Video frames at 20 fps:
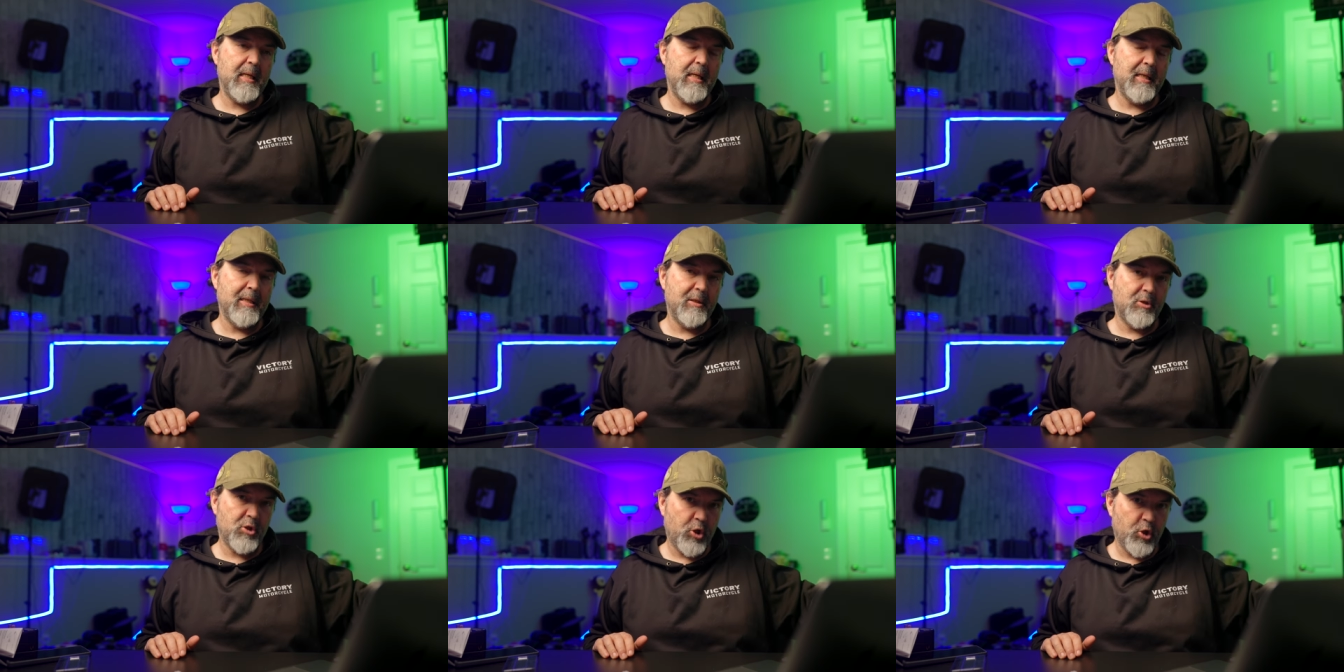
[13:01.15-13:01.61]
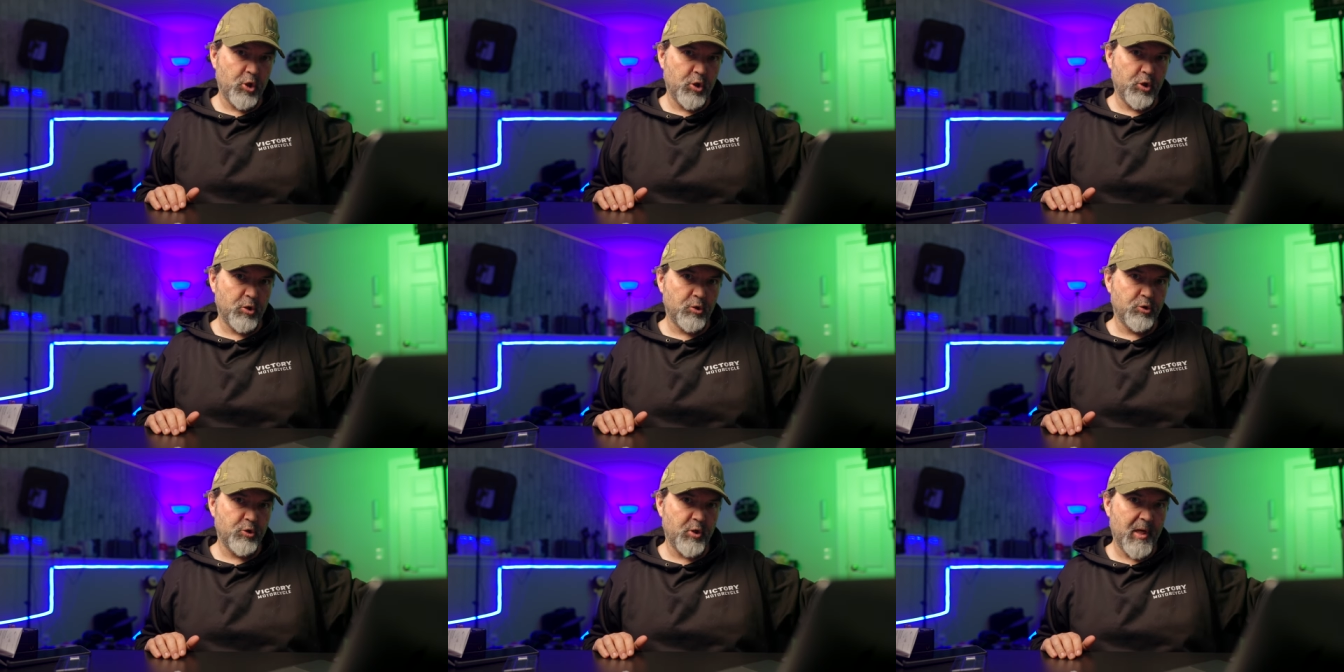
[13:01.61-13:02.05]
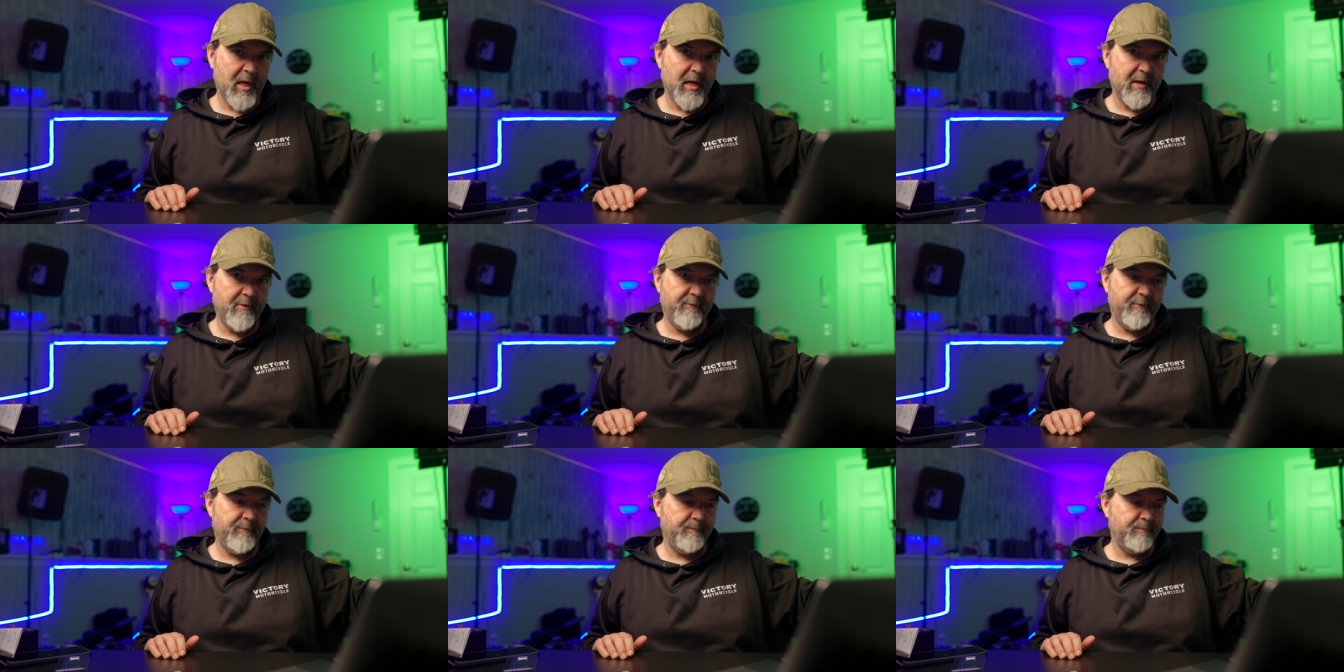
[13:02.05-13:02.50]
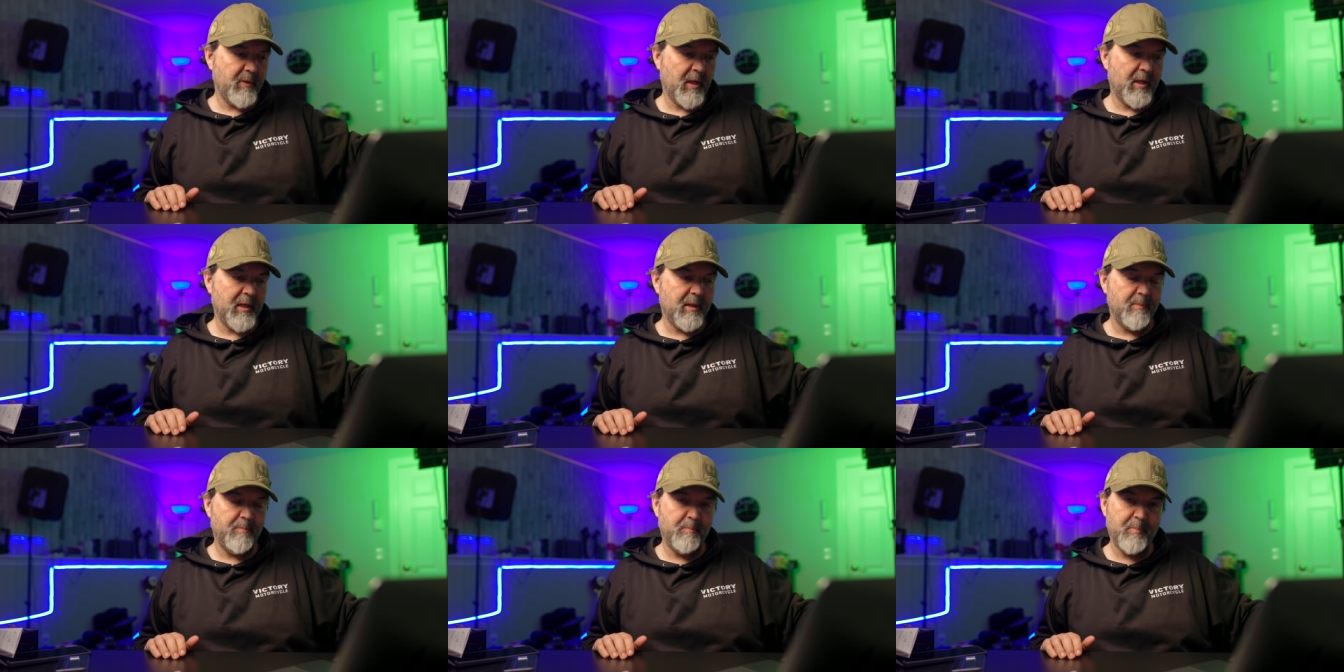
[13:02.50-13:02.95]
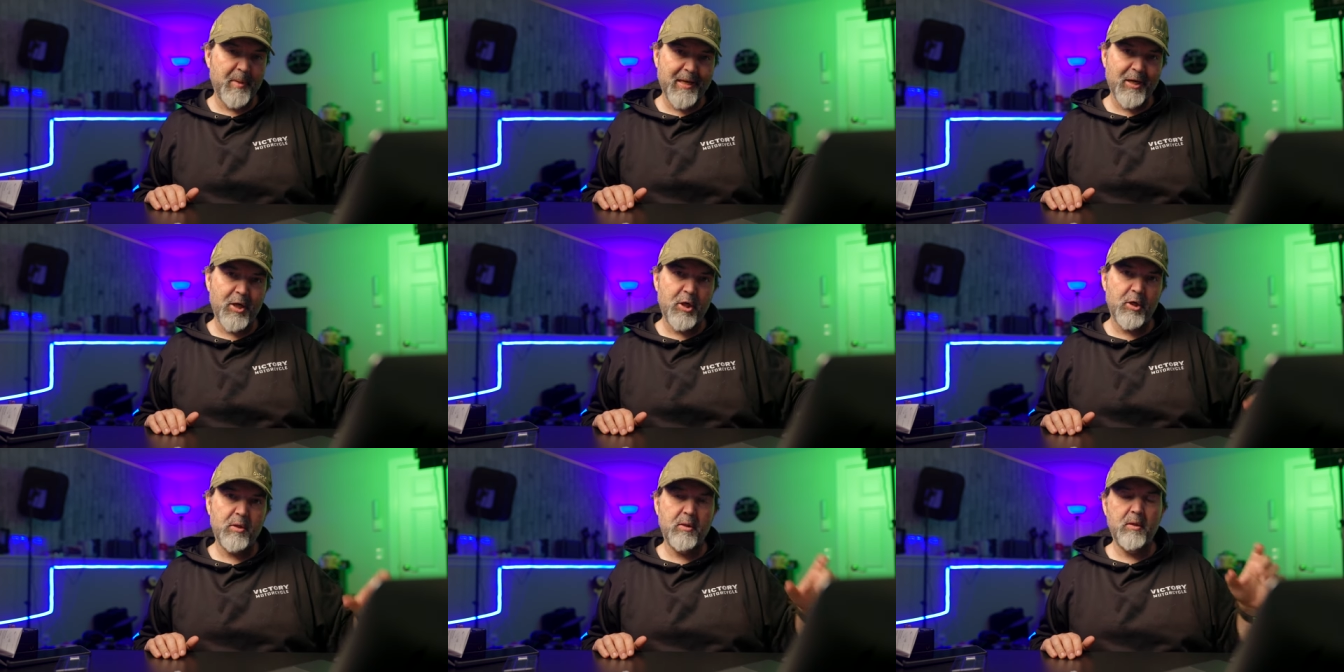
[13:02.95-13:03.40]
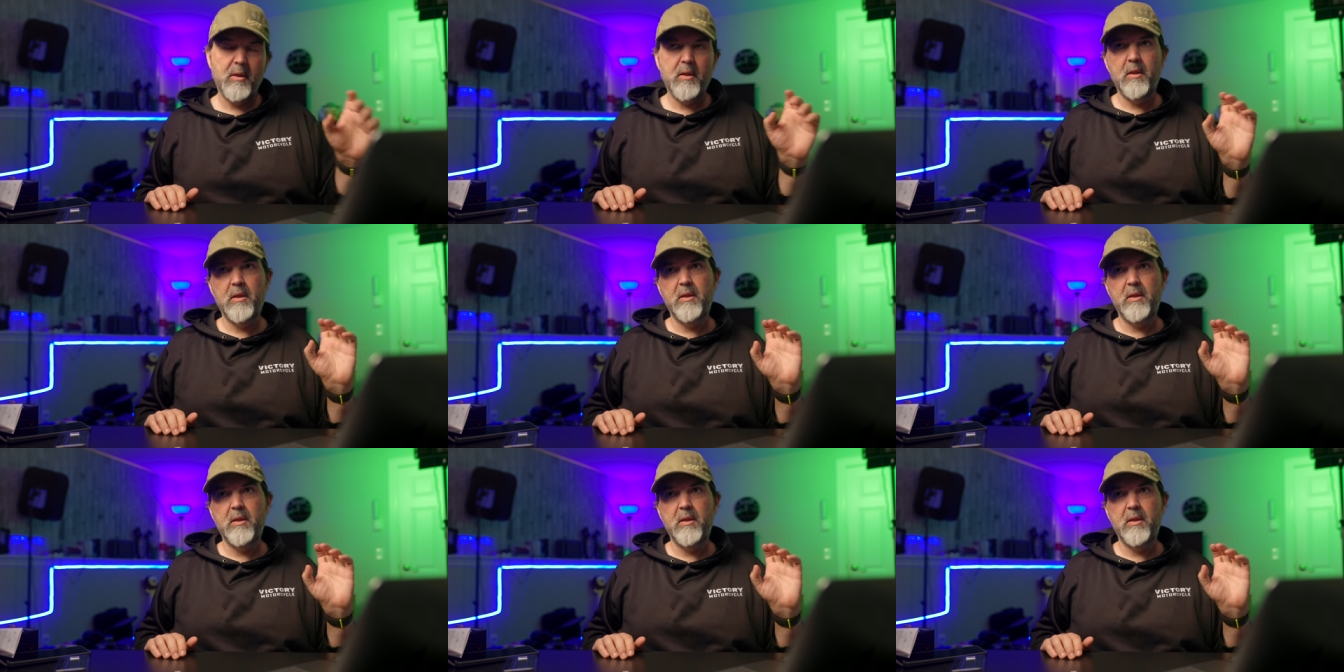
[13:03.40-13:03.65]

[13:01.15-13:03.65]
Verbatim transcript: internal drive, like a better